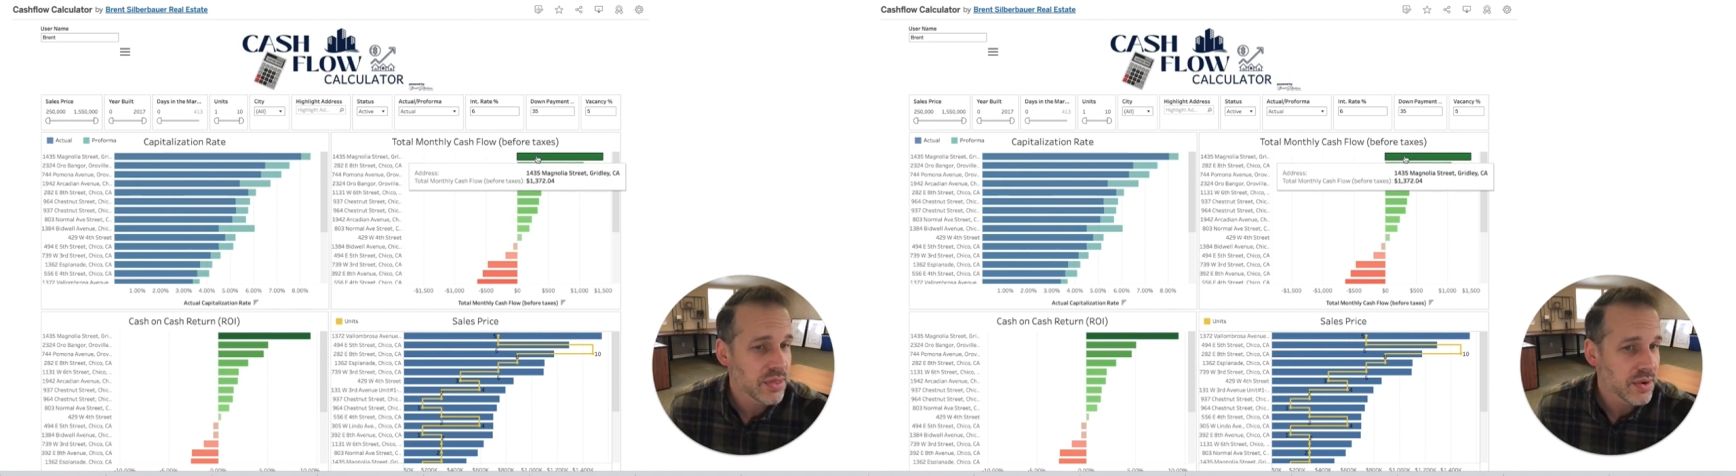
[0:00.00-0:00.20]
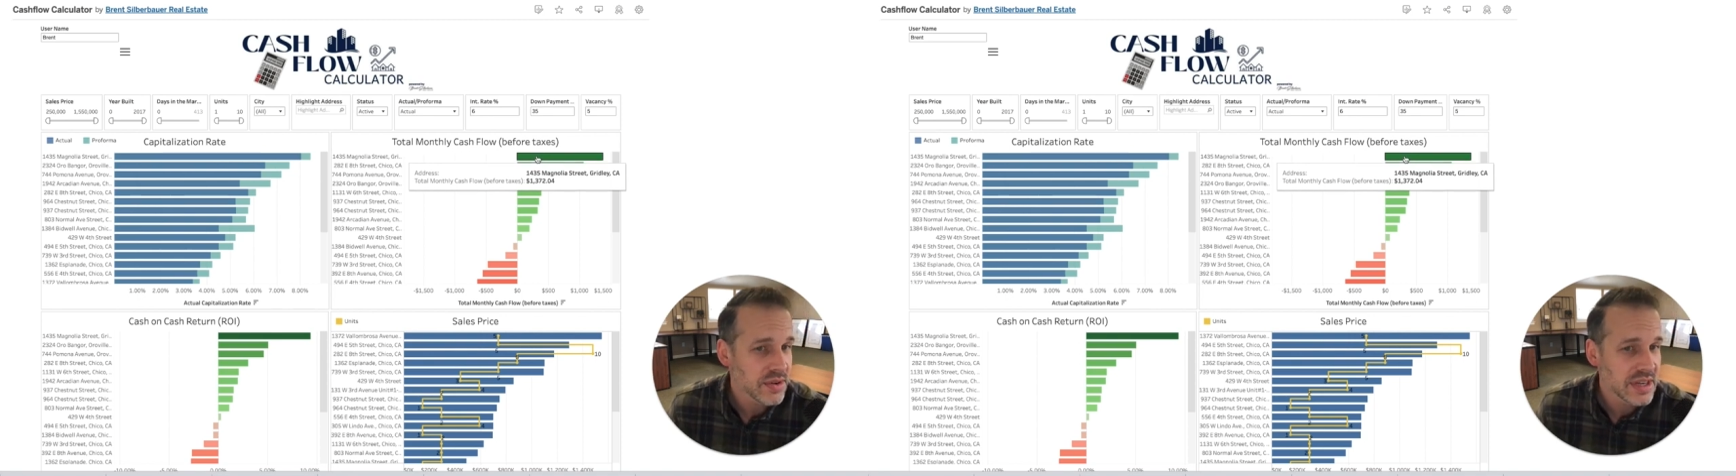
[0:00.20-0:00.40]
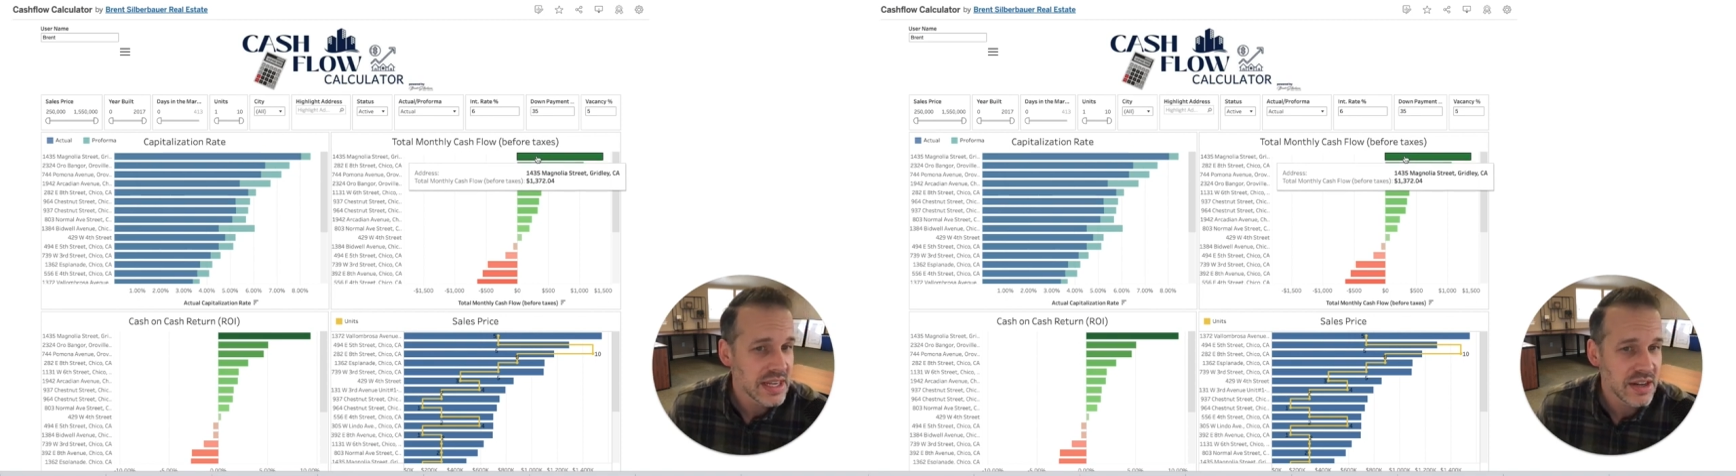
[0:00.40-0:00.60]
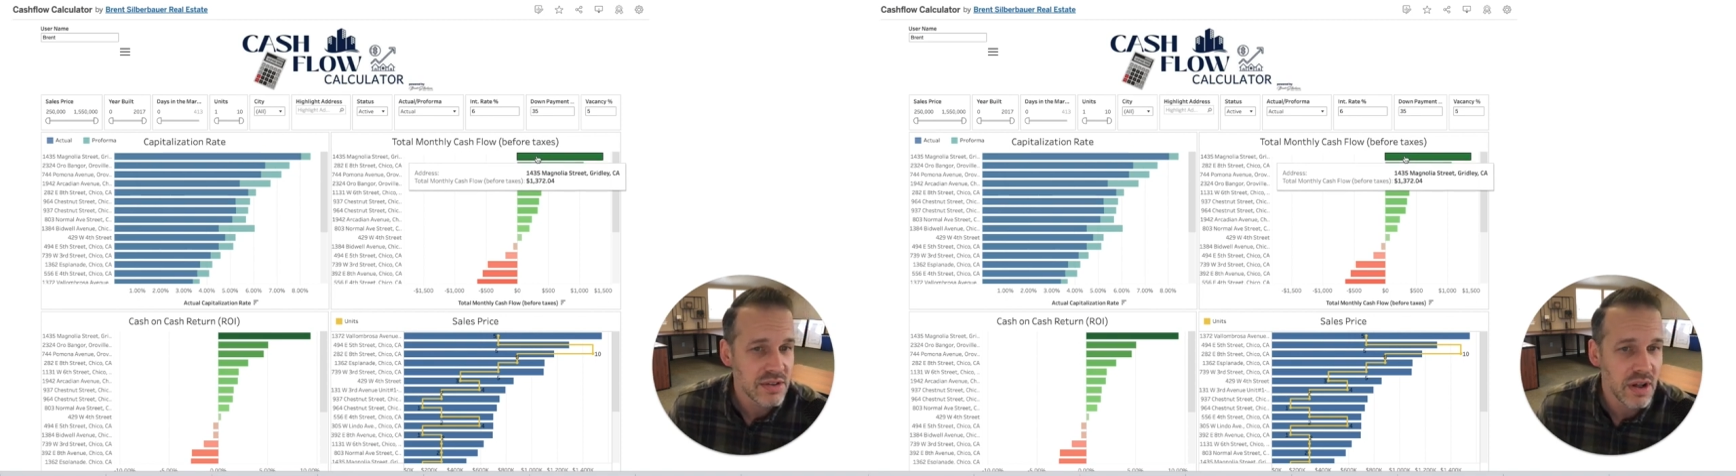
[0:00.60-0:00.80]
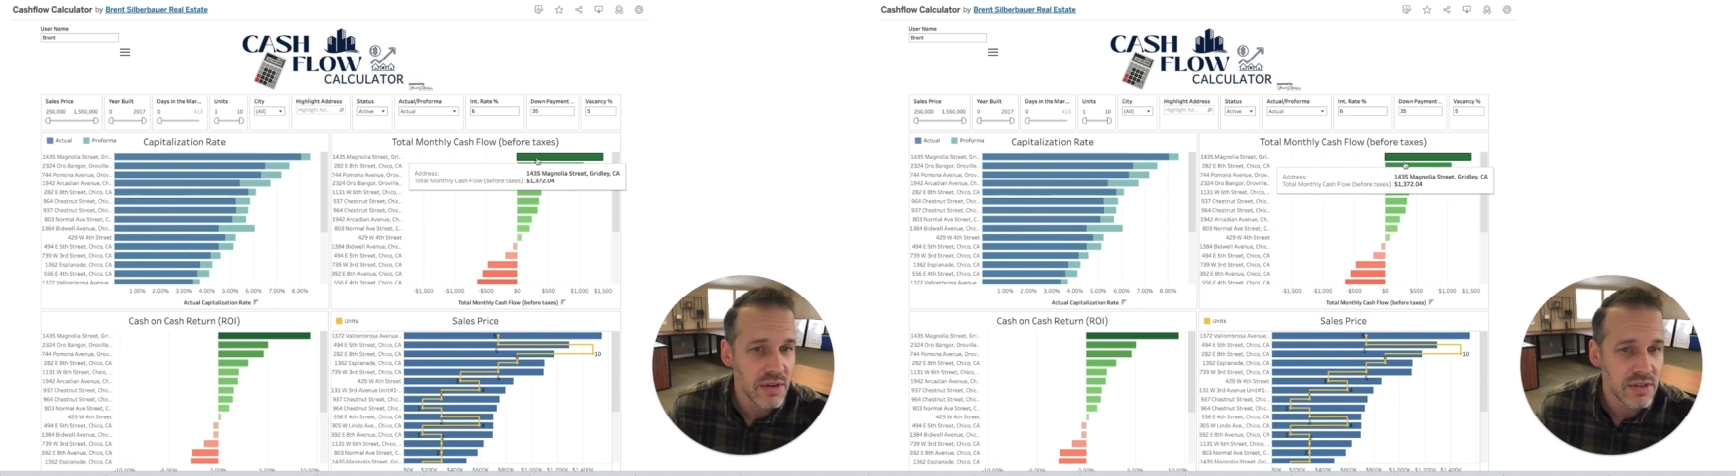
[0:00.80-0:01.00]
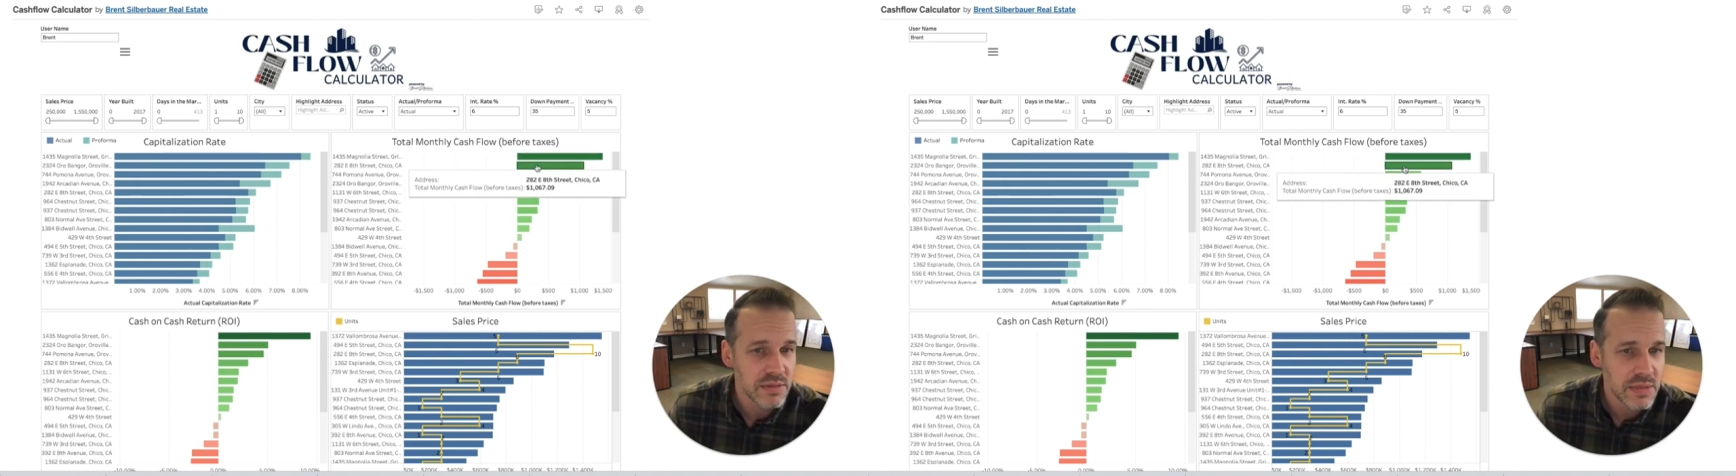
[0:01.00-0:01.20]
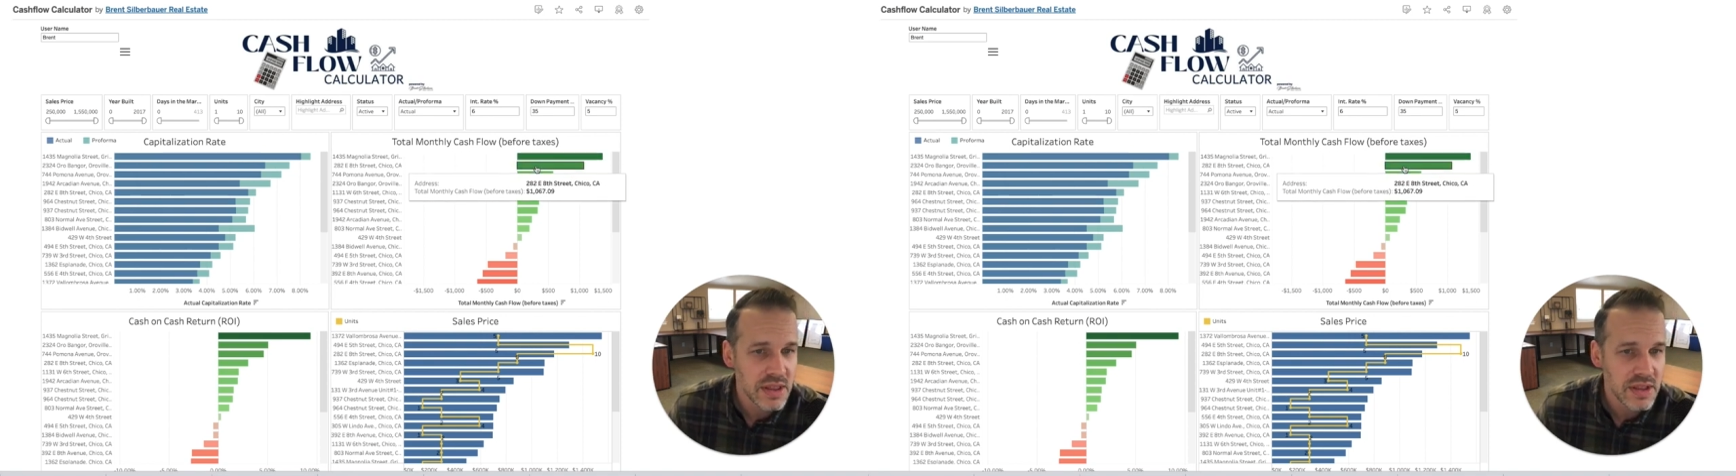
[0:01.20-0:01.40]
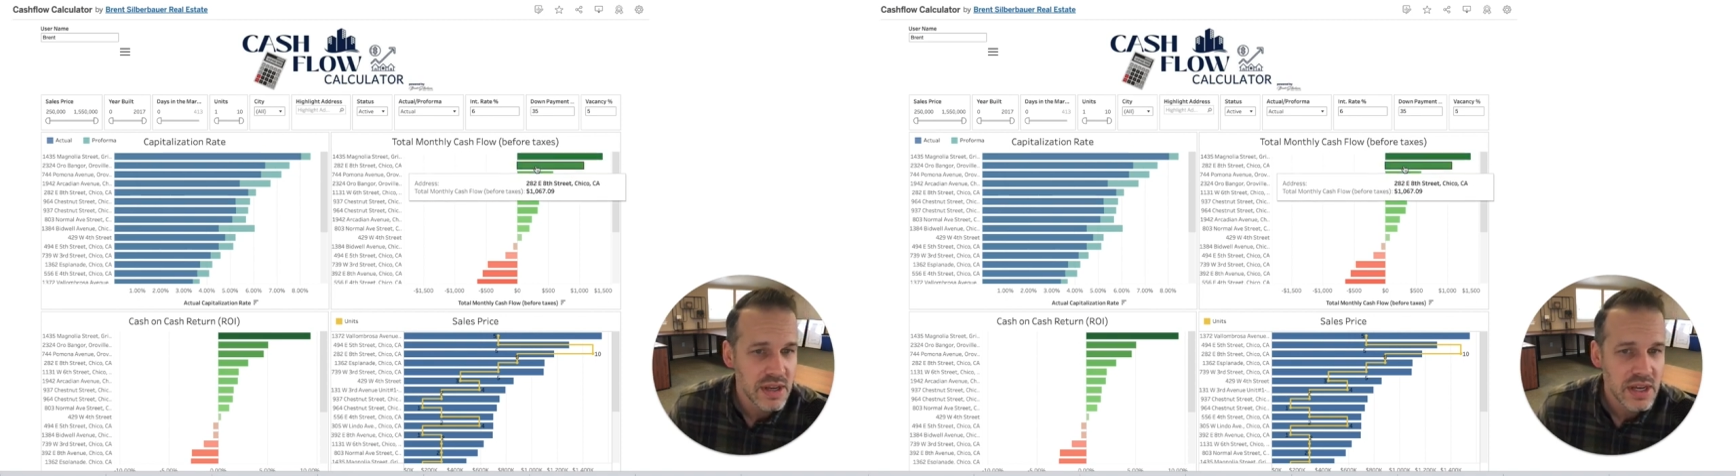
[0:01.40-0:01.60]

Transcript: $1,300 a month.